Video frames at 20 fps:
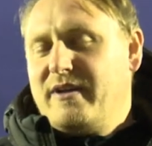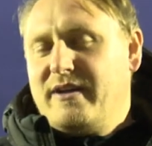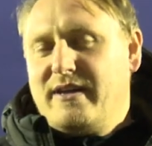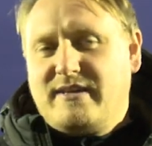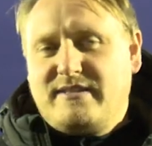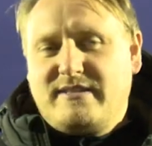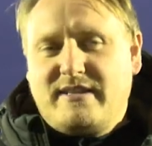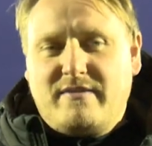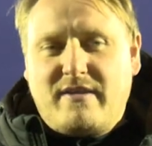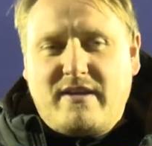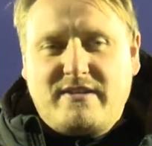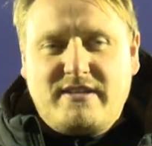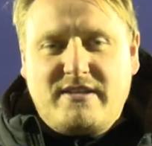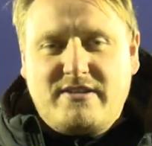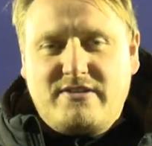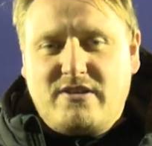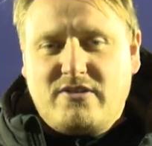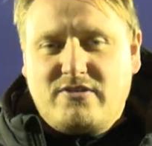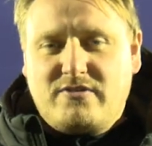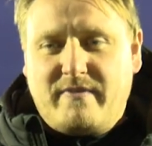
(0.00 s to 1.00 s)
And I said it's
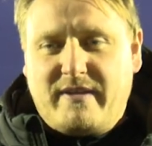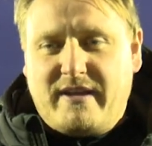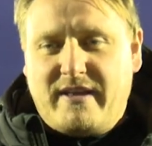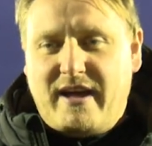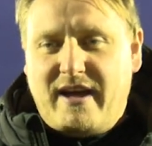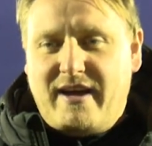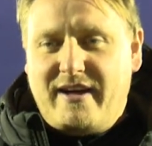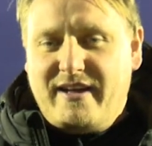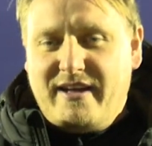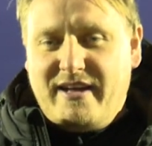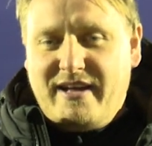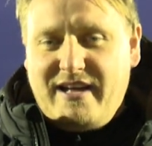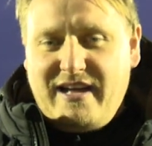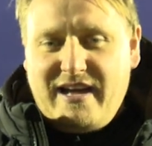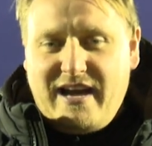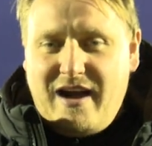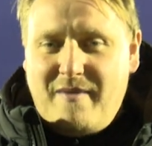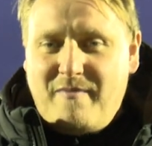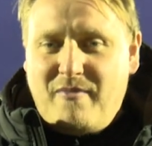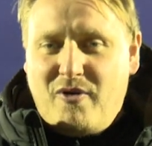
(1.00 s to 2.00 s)
not something that
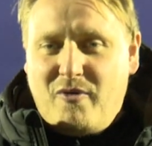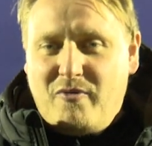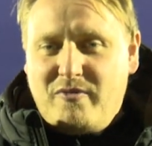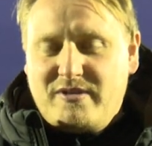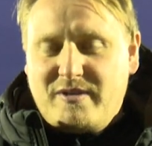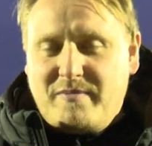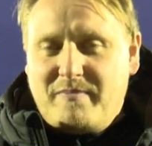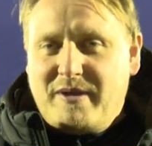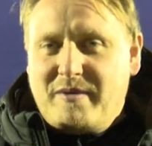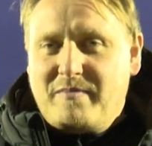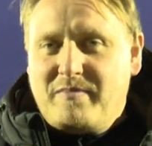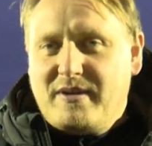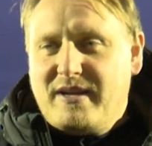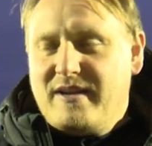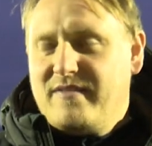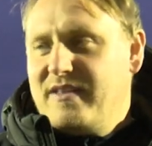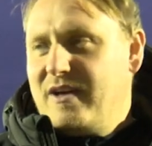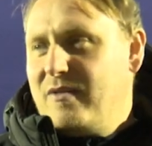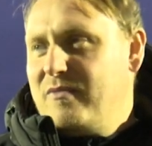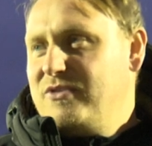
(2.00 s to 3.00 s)
I'm always a big
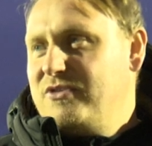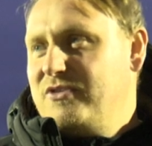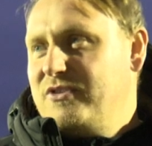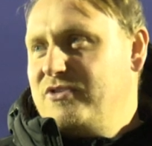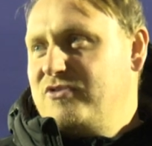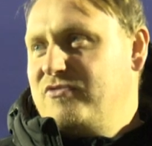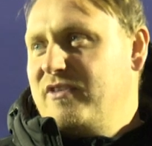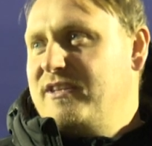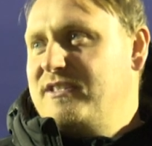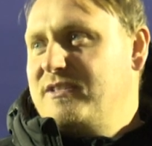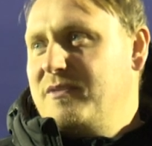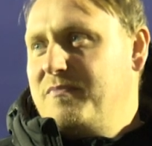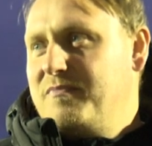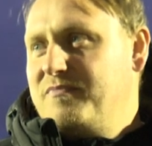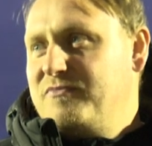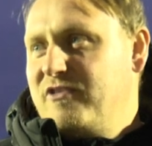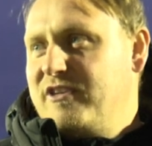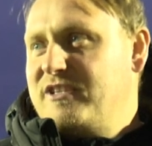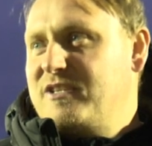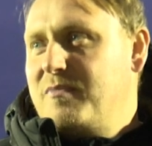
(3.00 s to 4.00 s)
believer that we should address
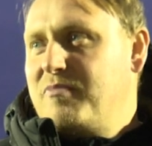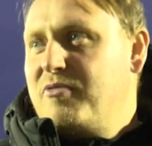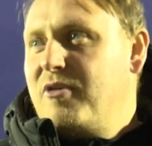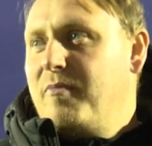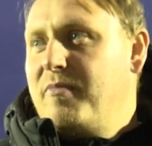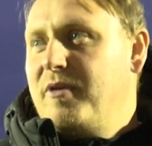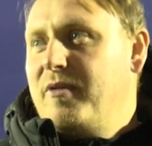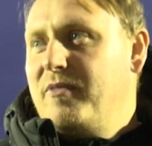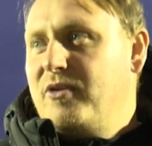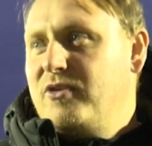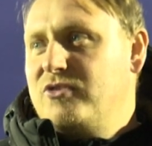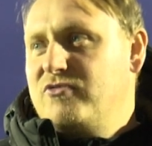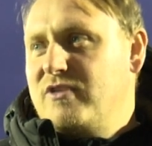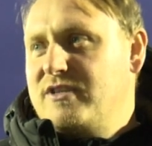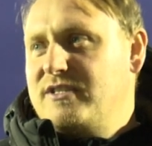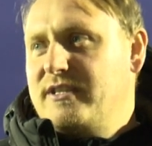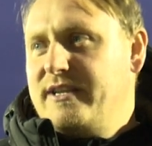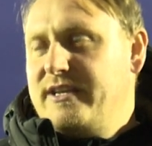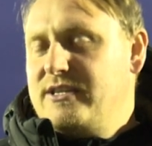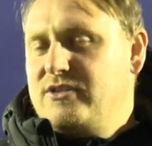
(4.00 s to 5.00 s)
a problem or
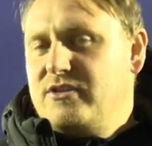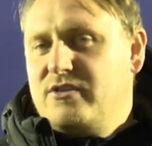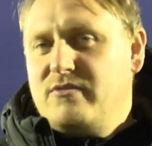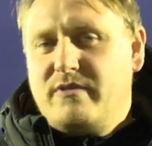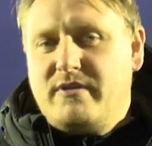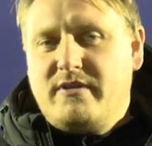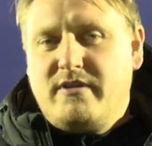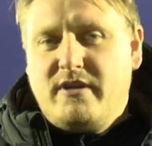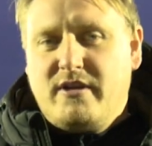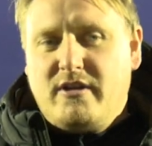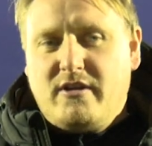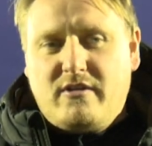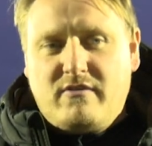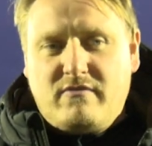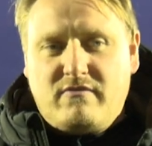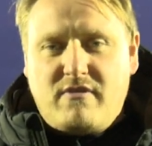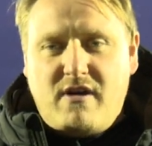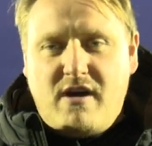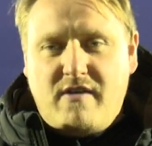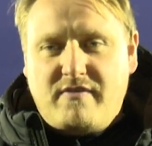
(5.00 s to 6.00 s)
address an issue, and
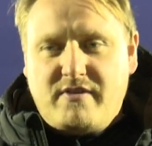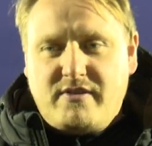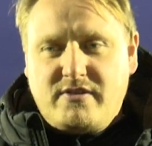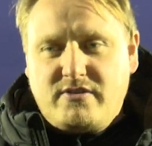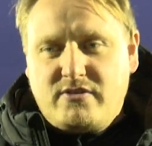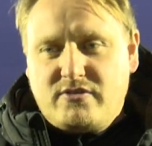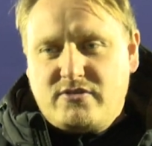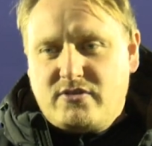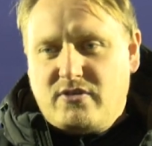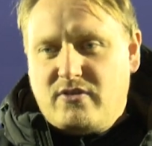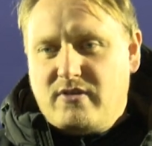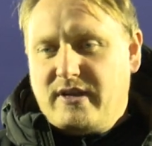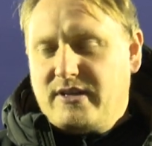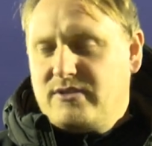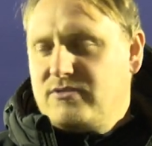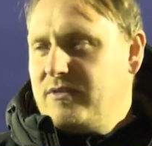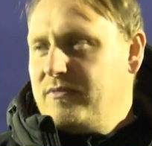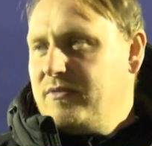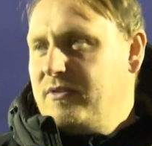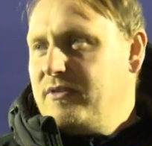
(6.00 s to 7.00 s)
rather than just sort of like
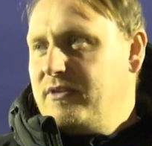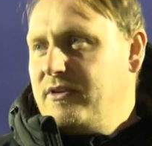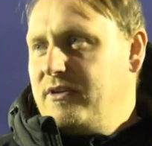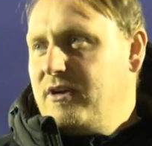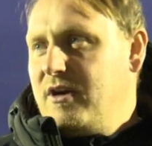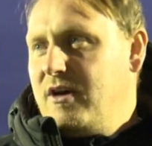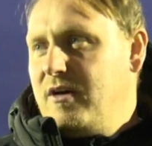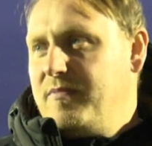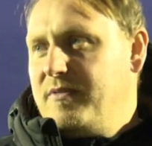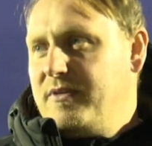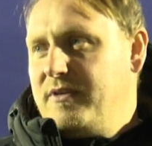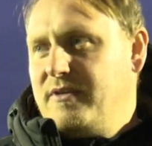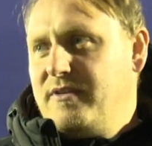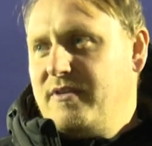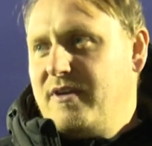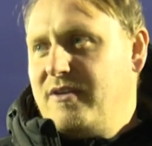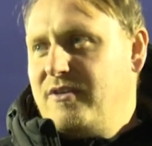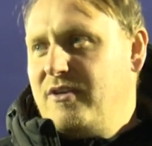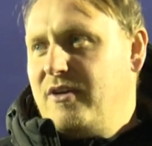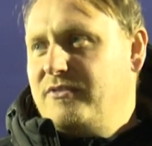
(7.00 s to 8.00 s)
sweep it under the carpet
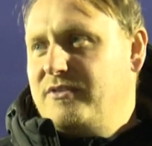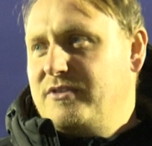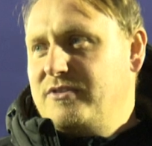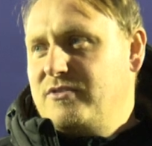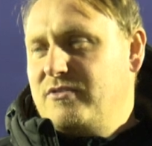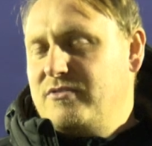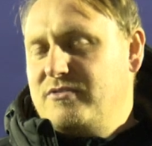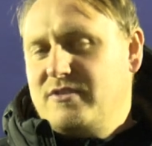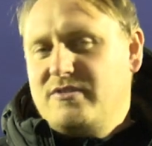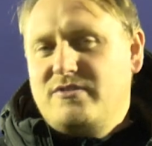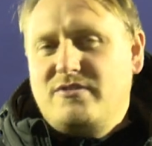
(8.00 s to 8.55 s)
and not discuss it.